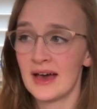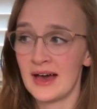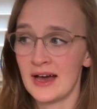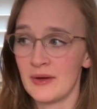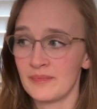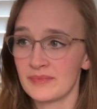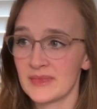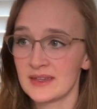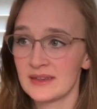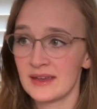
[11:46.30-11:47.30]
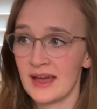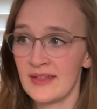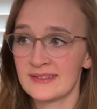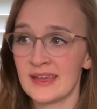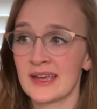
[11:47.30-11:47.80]
And
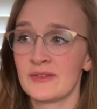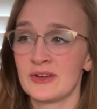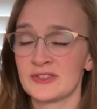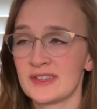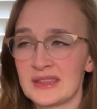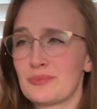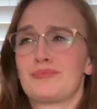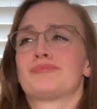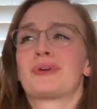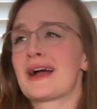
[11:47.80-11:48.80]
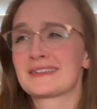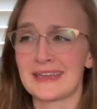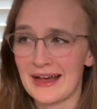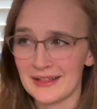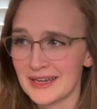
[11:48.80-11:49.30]
then second of all, just like the
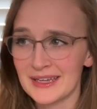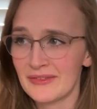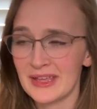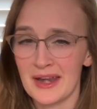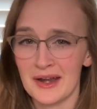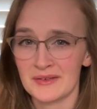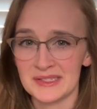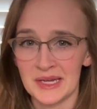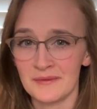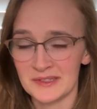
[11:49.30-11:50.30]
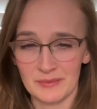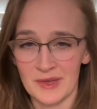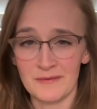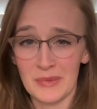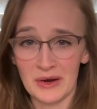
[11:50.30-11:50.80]
practicality of it in and of itself is,
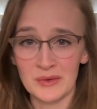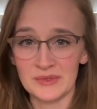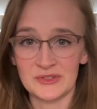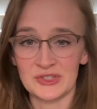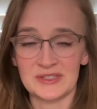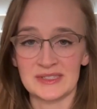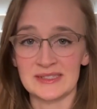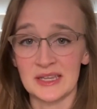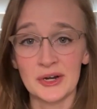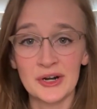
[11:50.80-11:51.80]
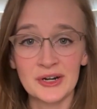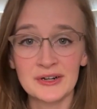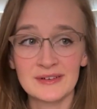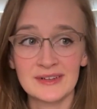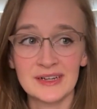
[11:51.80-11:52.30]
if Mary was just a
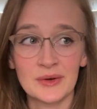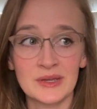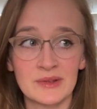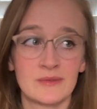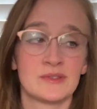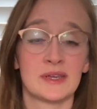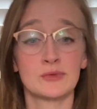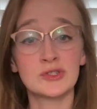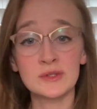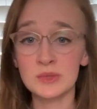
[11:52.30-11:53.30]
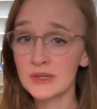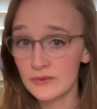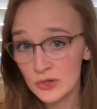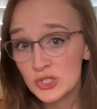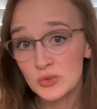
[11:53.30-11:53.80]
sinner, even if you say, well, she's a really
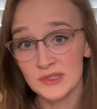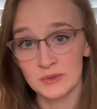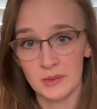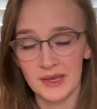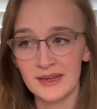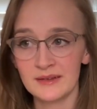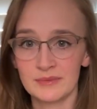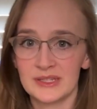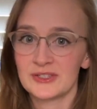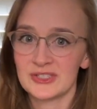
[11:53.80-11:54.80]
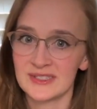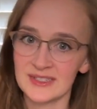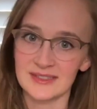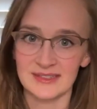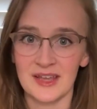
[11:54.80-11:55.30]
virtuous woman, but she's
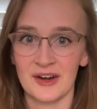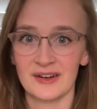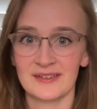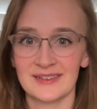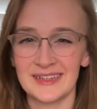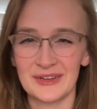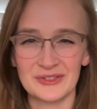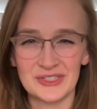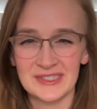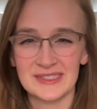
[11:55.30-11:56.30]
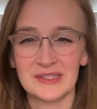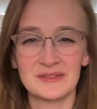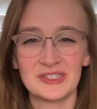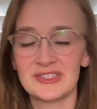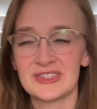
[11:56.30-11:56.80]
still a sinner, she's
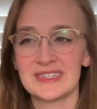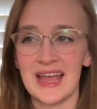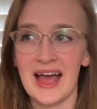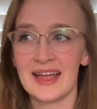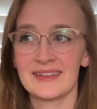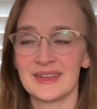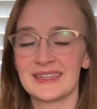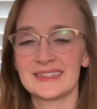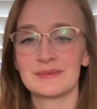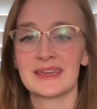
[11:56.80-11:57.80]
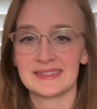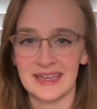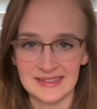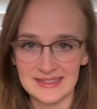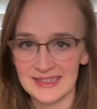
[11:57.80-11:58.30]
just not, it doesn't make
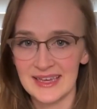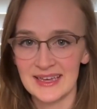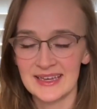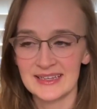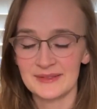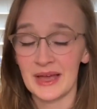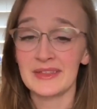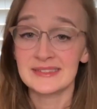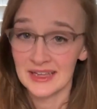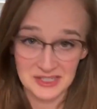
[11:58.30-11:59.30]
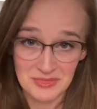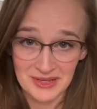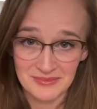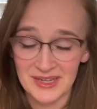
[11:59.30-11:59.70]
sense, at least not to me.